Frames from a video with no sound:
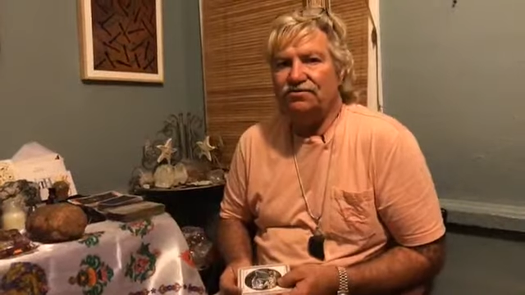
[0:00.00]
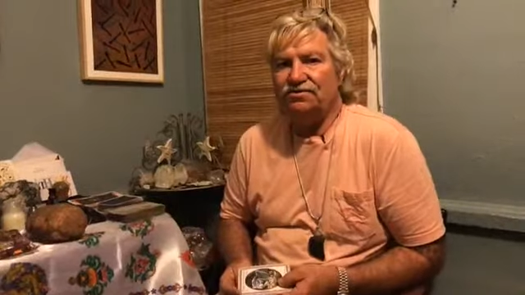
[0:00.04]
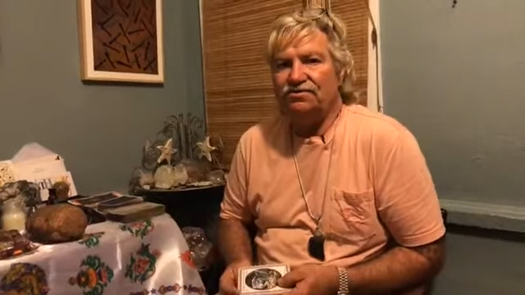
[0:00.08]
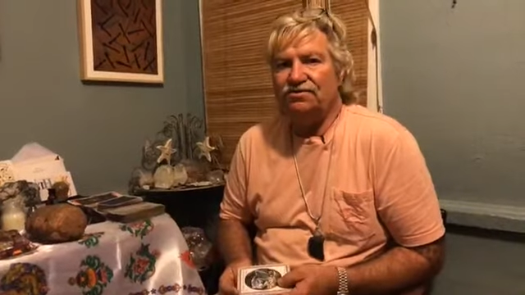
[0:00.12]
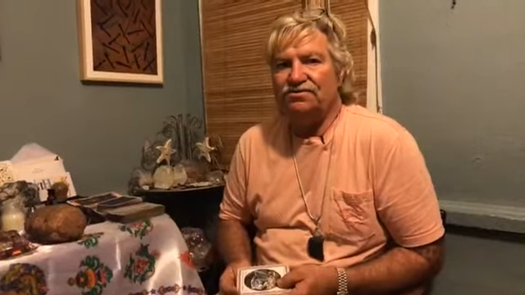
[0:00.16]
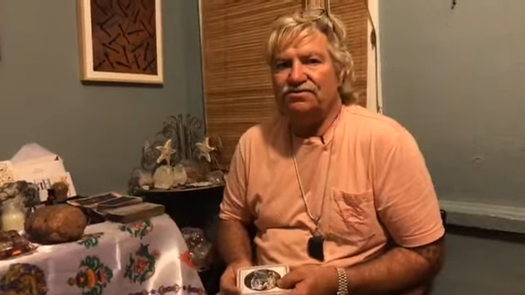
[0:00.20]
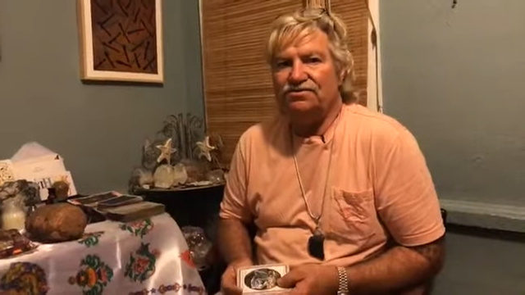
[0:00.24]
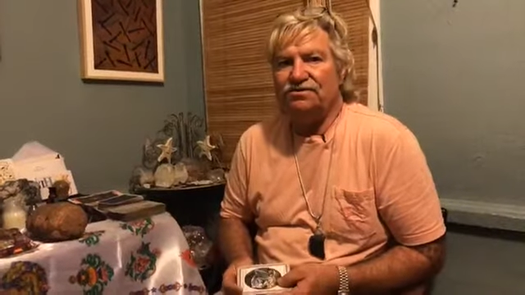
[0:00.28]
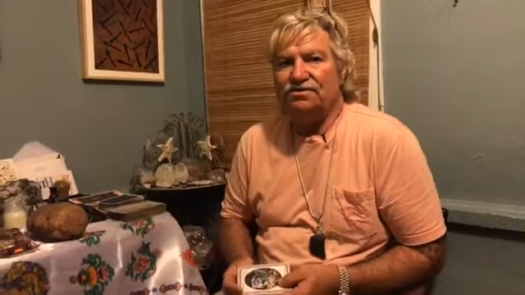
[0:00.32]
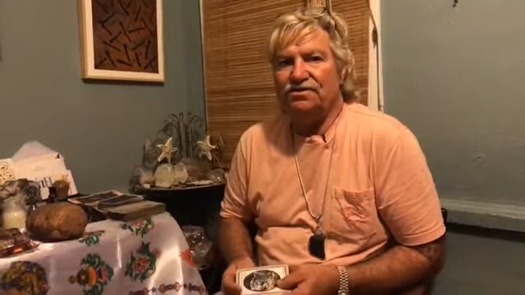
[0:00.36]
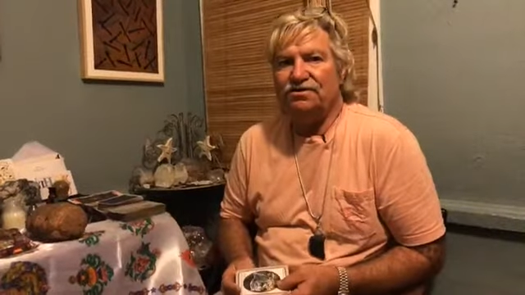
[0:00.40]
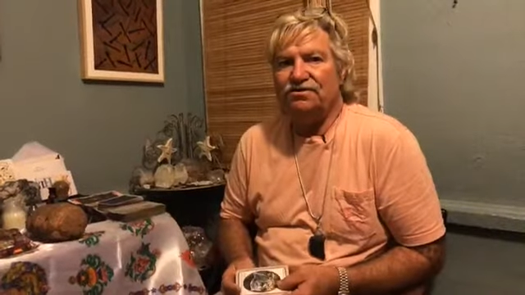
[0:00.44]

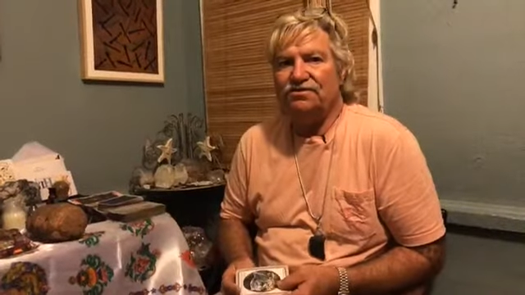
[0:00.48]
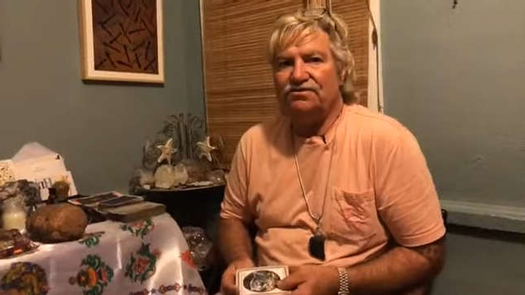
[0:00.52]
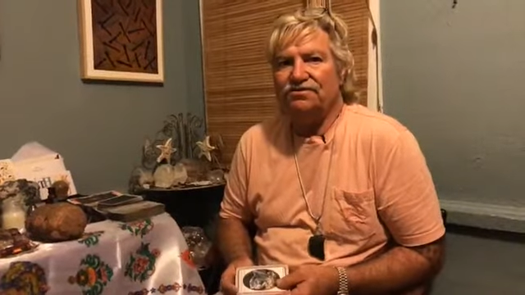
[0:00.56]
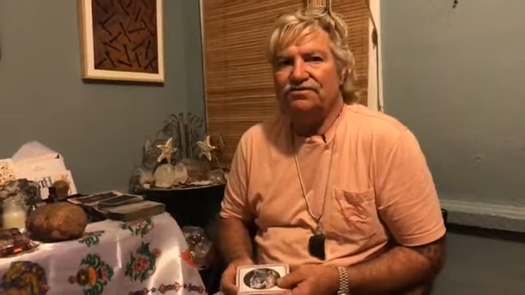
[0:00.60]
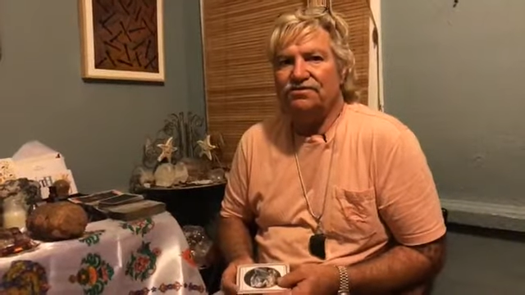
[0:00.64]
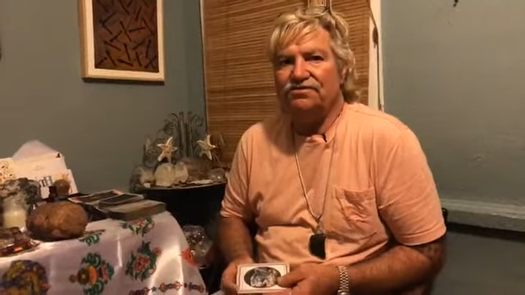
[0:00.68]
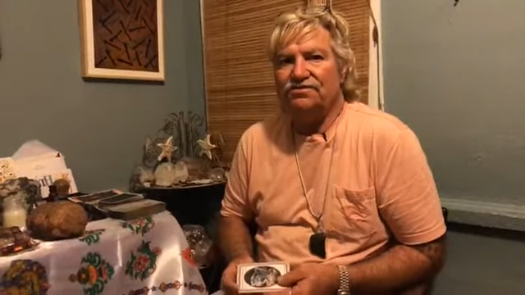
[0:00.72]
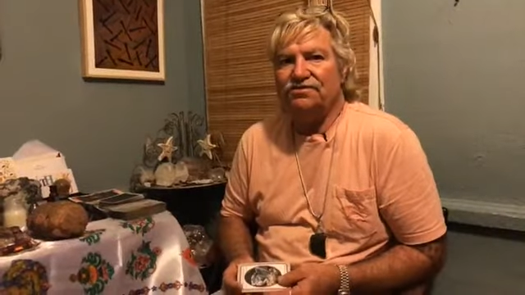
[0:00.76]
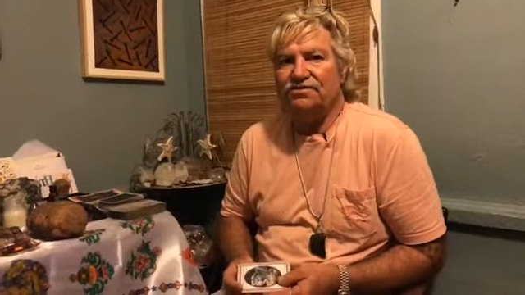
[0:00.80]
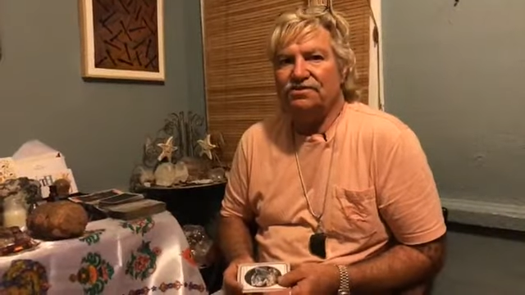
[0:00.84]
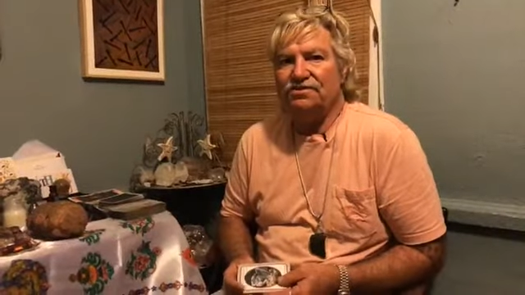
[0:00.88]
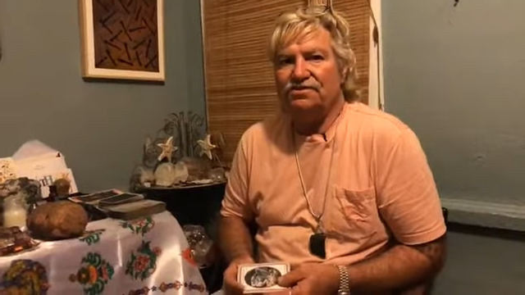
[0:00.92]
sale
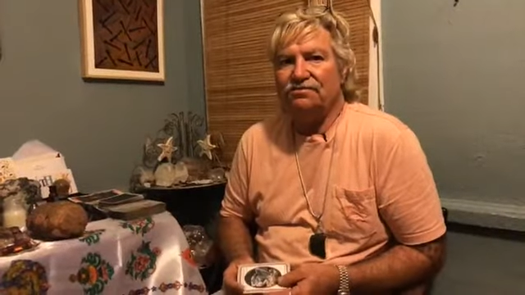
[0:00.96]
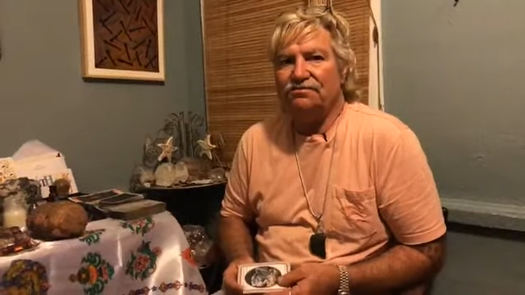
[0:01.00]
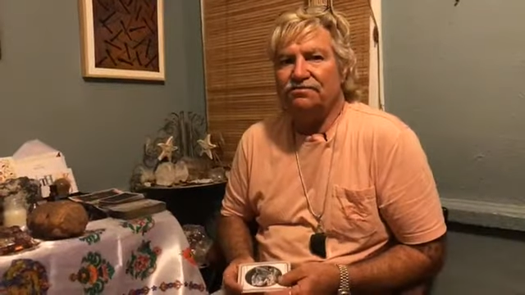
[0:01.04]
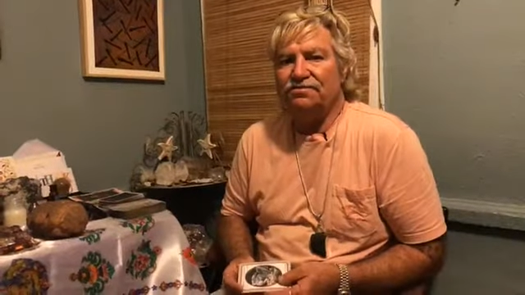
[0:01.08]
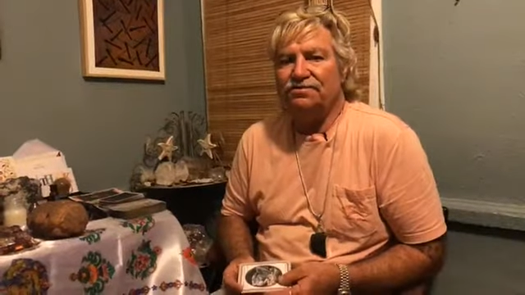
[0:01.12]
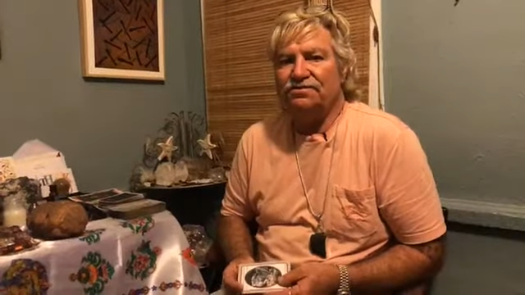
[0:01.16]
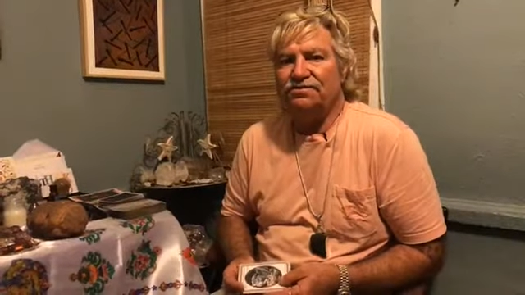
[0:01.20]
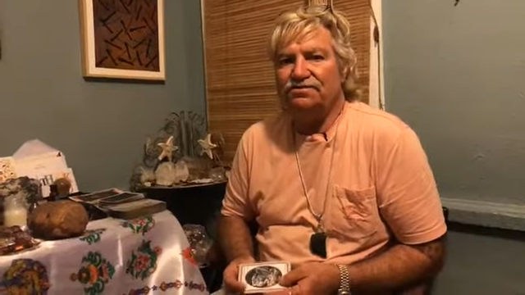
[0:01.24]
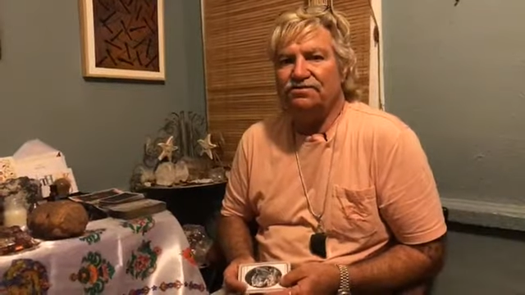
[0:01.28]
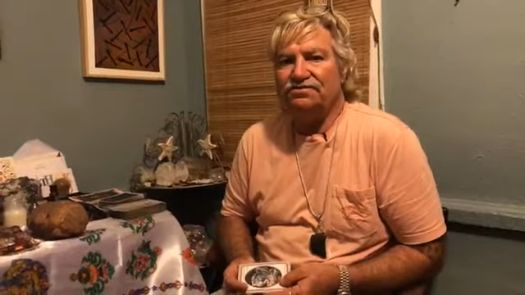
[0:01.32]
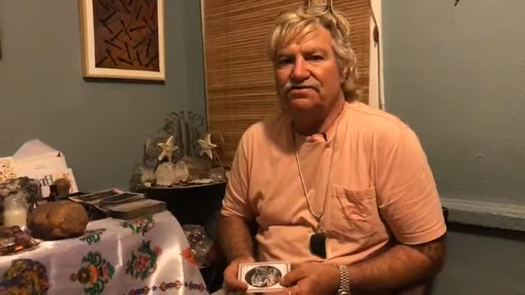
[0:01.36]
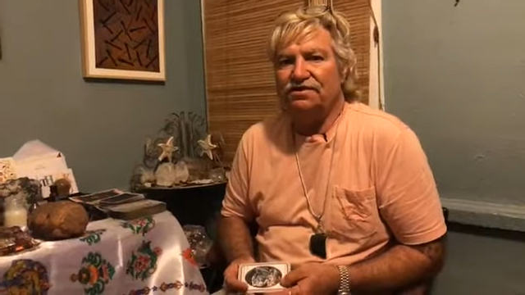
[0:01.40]
this
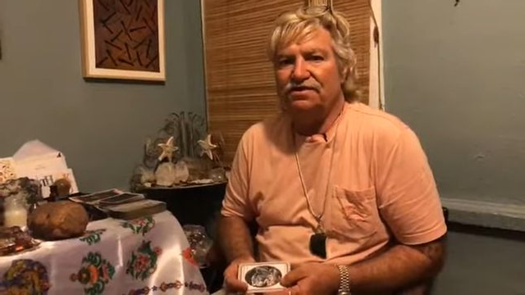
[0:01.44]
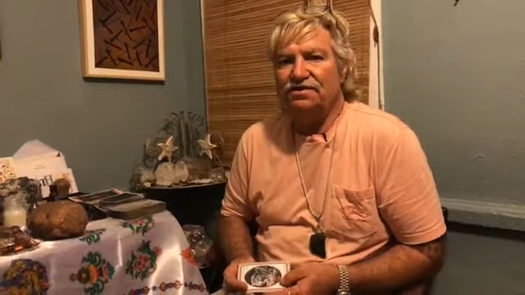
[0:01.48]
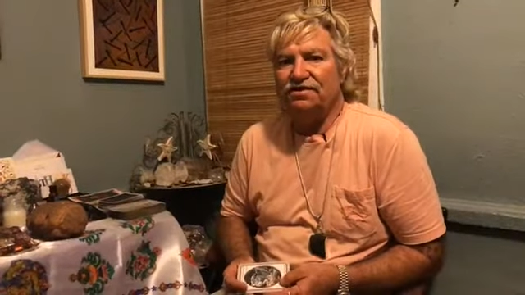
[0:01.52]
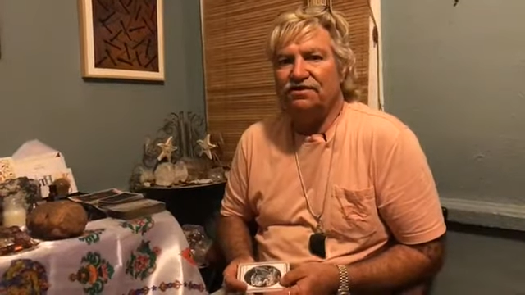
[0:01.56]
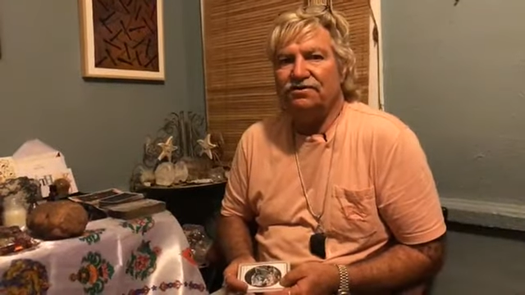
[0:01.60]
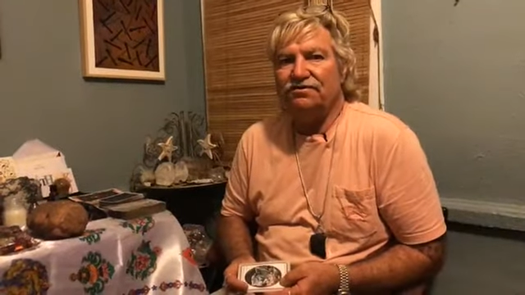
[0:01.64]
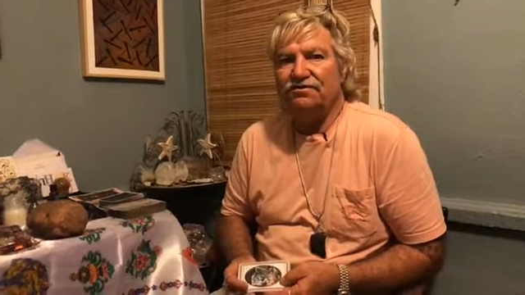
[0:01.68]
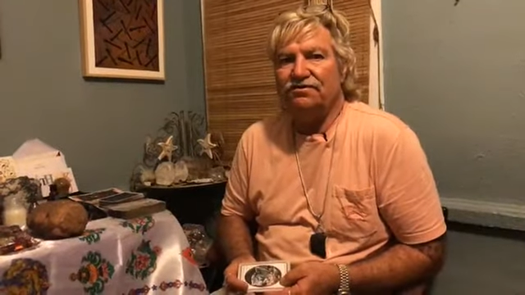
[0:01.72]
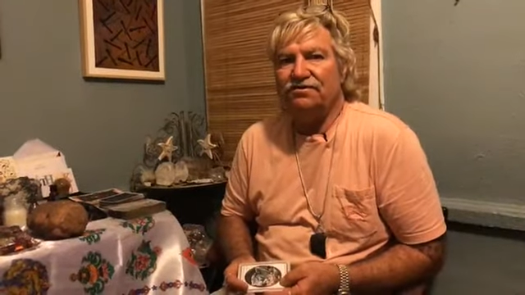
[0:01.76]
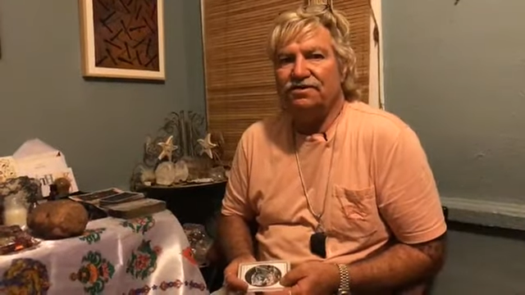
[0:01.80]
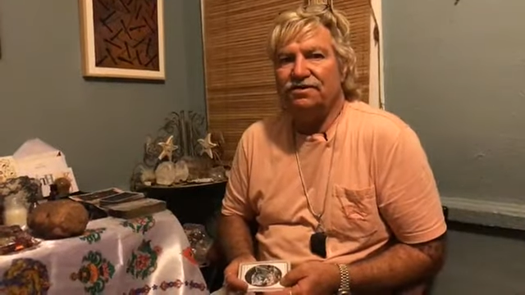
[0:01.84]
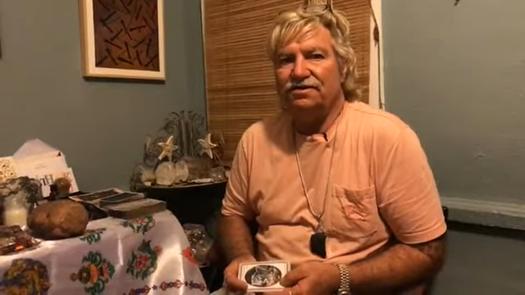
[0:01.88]
coming
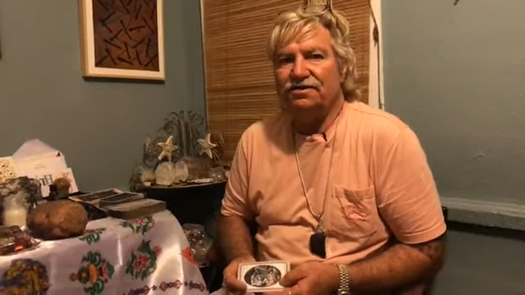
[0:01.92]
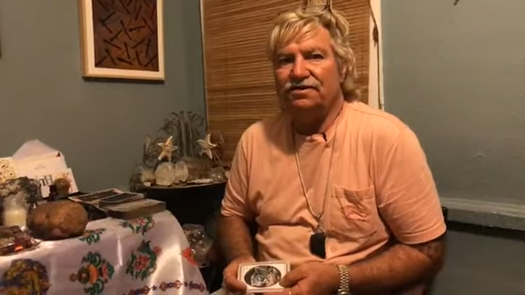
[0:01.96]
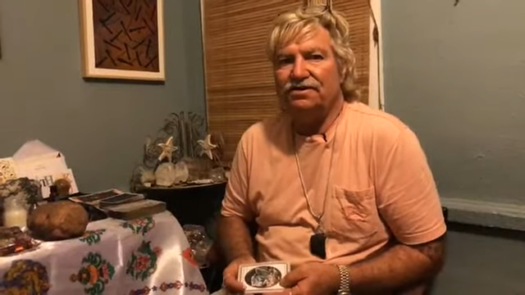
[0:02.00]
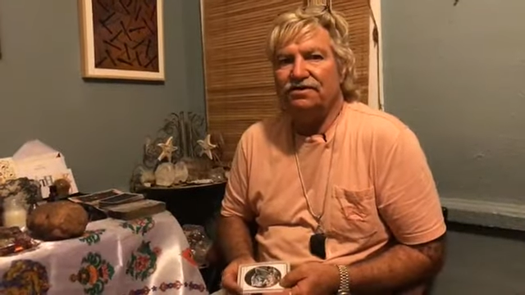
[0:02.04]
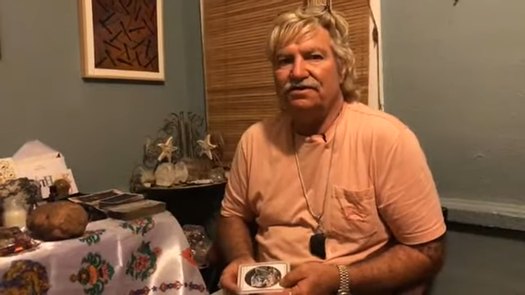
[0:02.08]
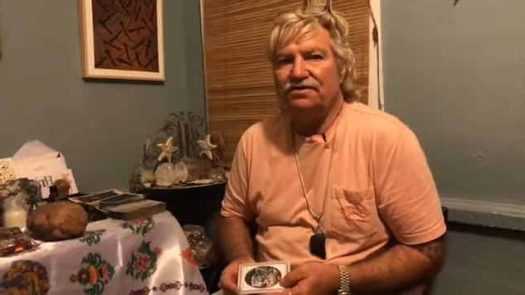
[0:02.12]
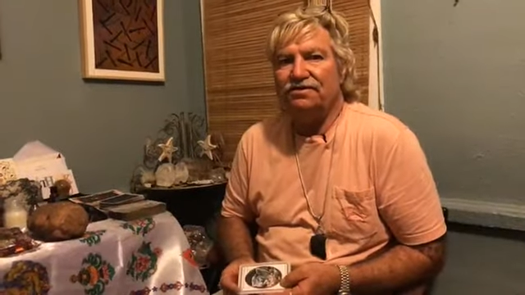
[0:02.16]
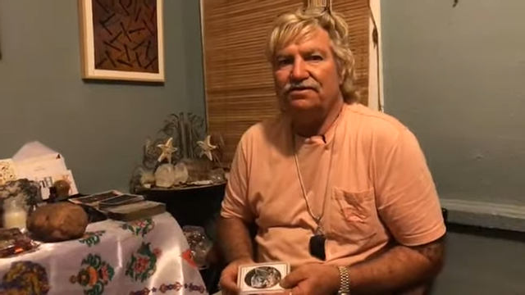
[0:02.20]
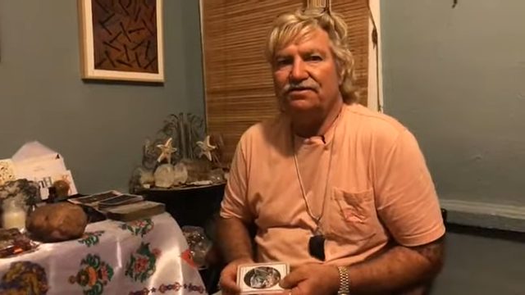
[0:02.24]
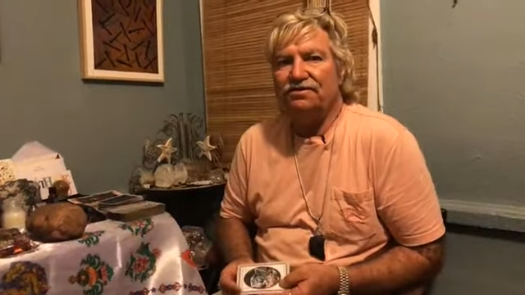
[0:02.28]
Saturday,